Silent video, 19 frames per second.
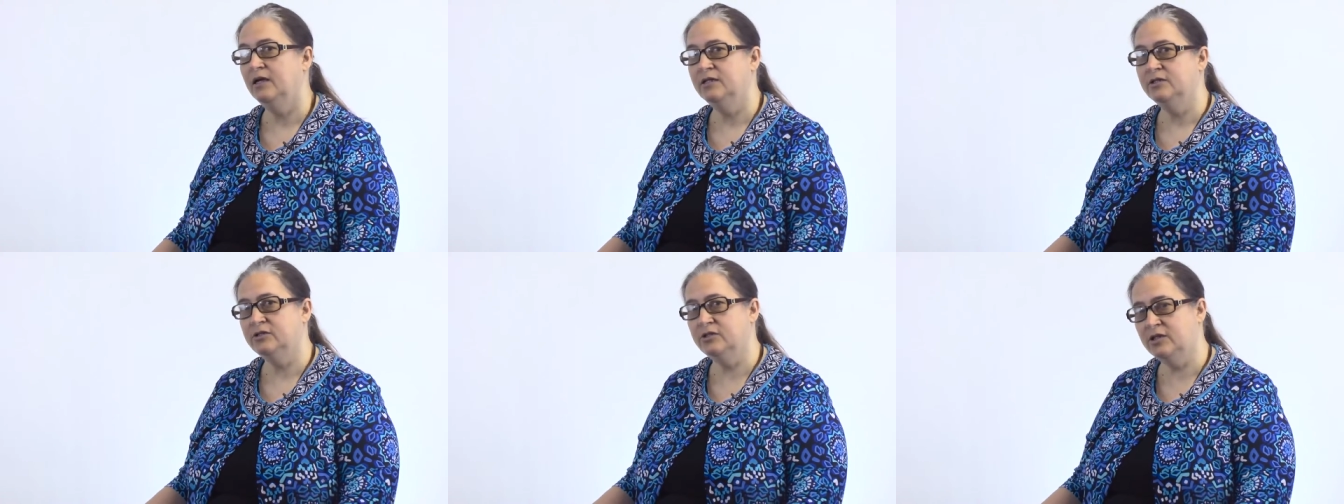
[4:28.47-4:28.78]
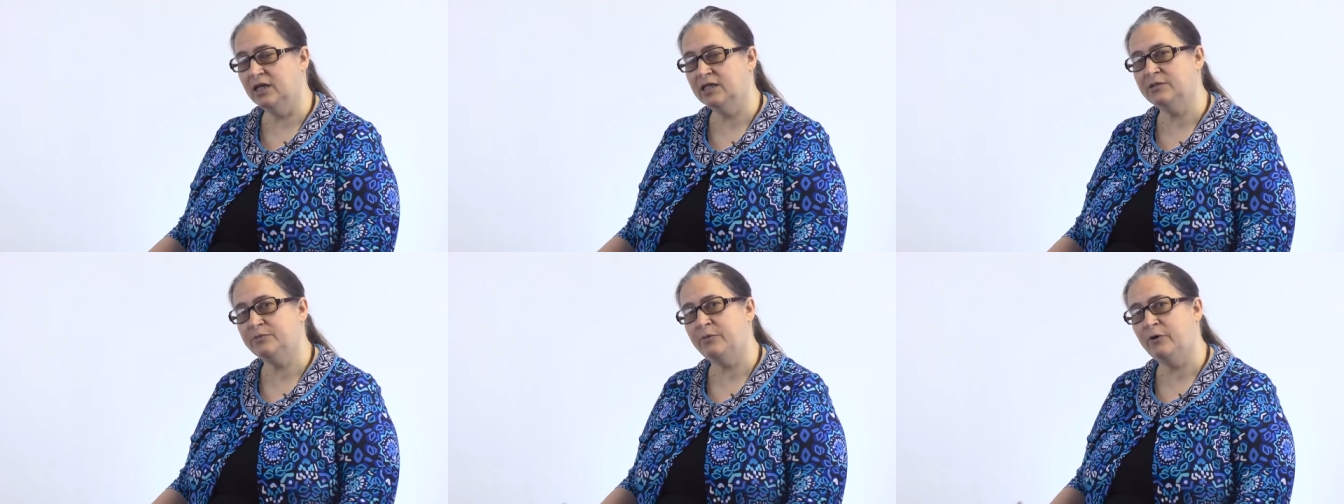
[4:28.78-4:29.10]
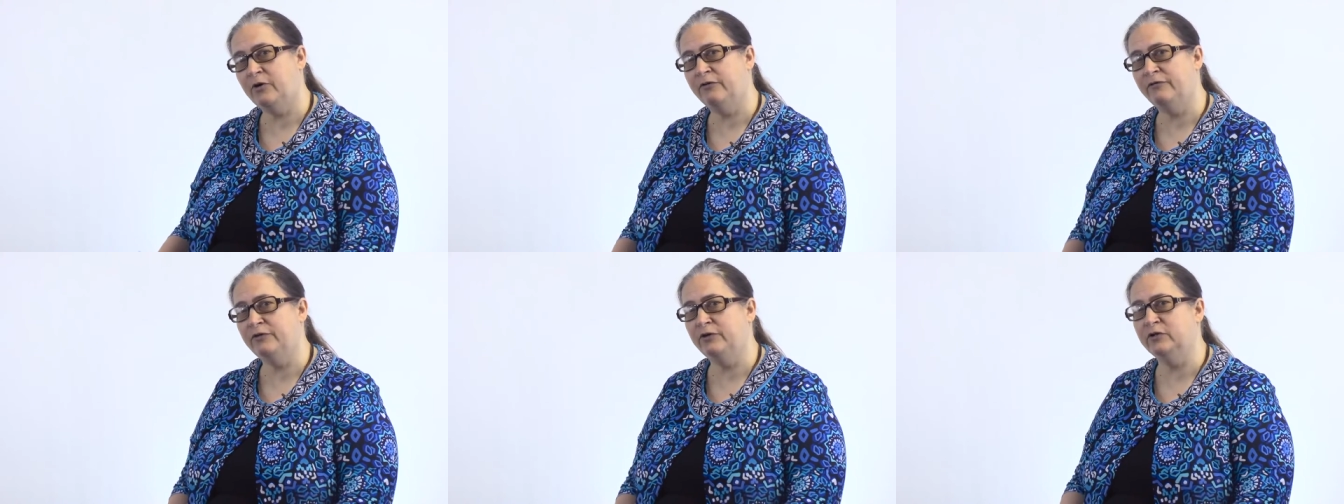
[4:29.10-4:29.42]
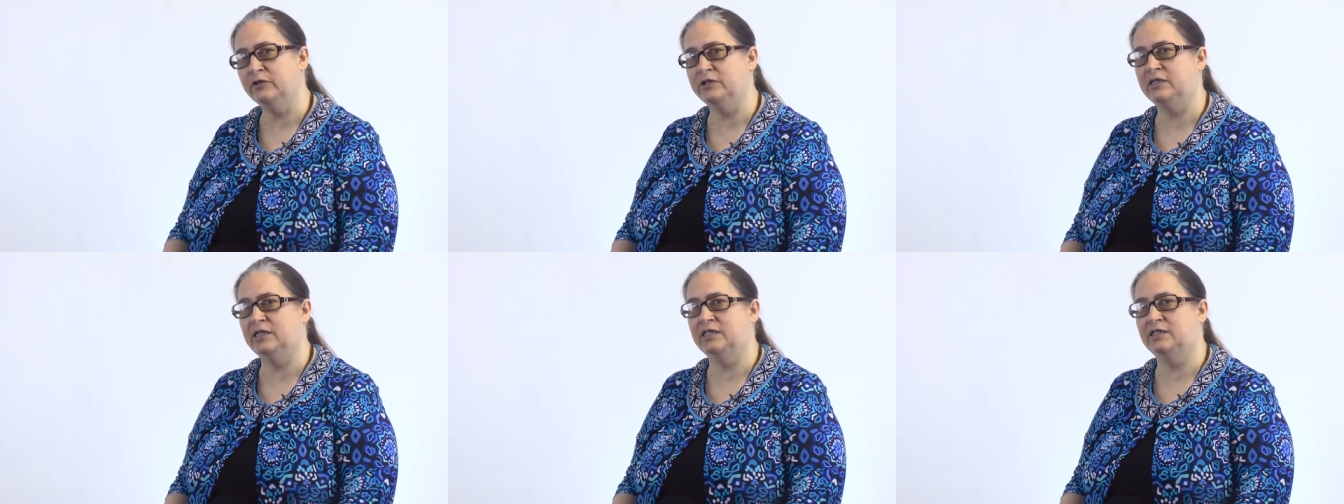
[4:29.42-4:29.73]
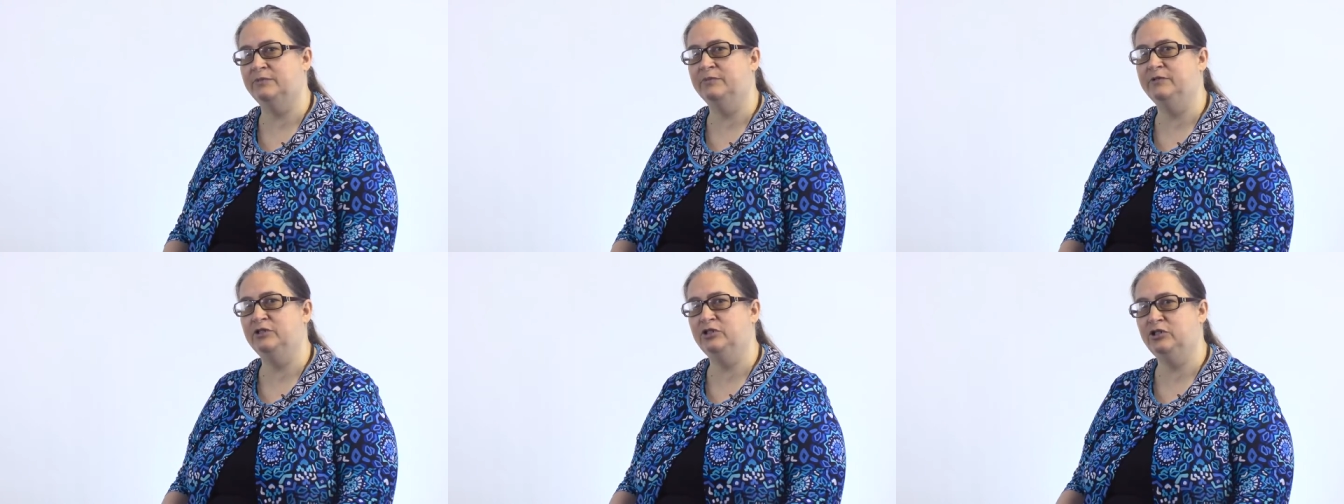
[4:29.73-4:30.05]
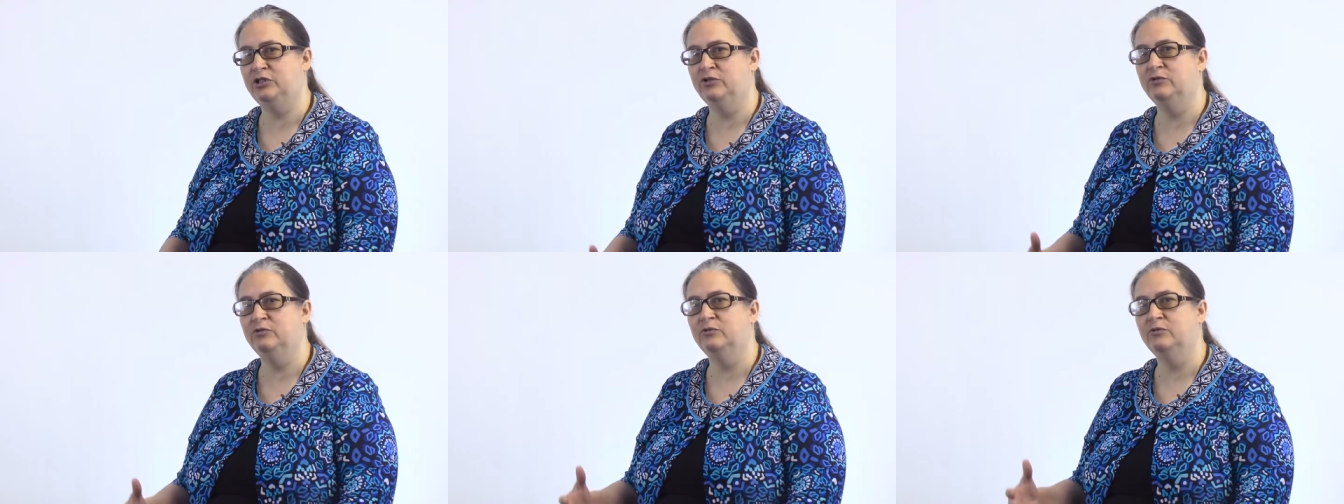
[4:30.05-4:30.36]
So that's part of your assessment
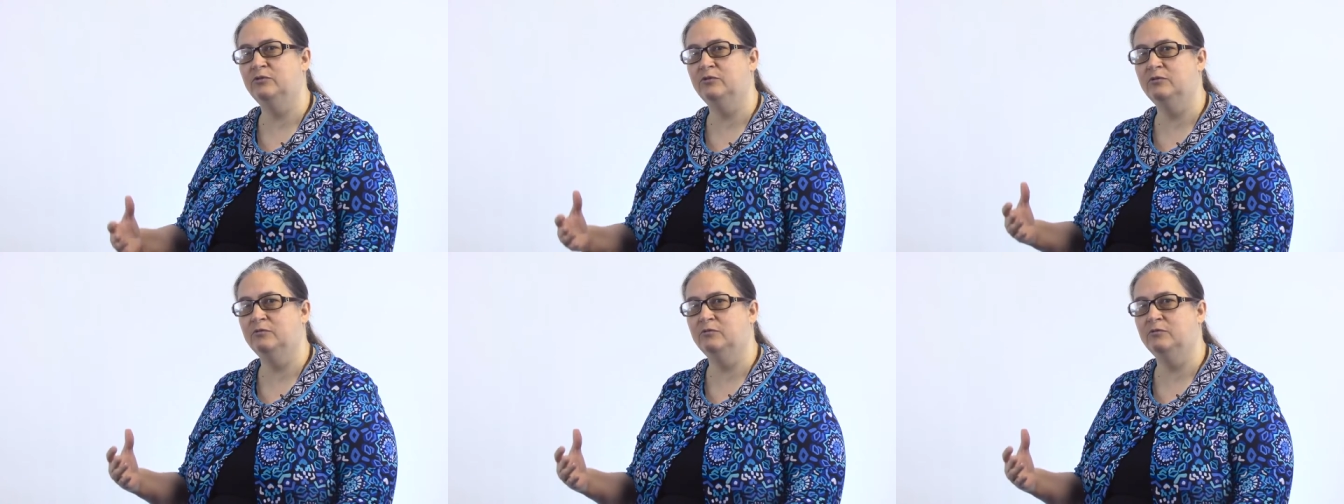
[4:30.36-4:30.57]
too.